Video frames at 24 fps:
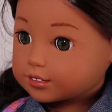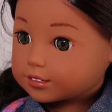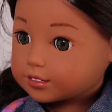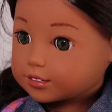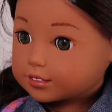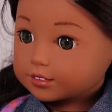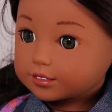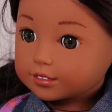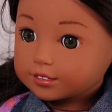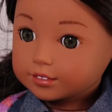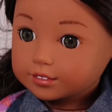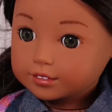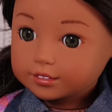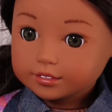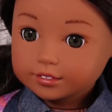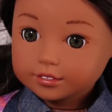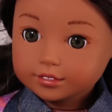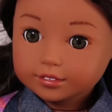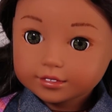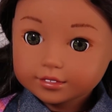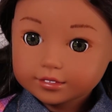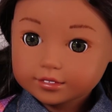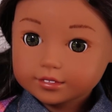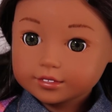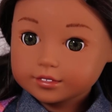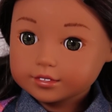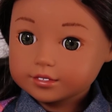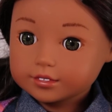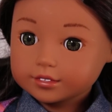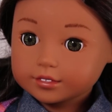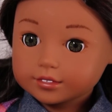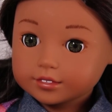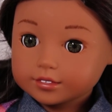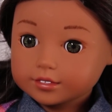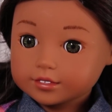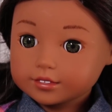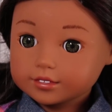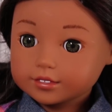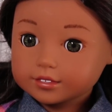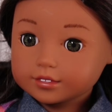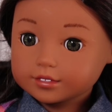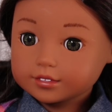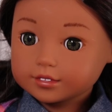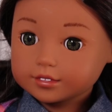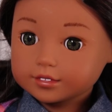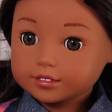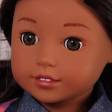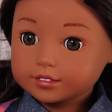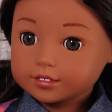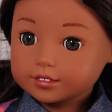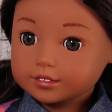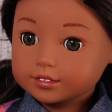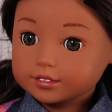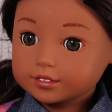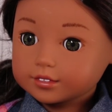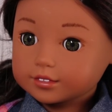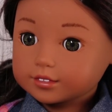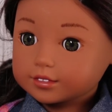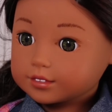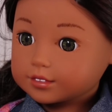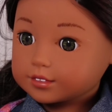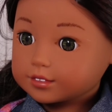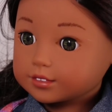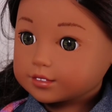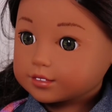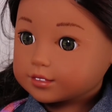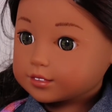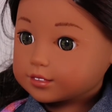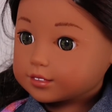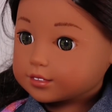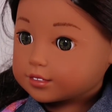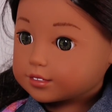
Nobody speaks.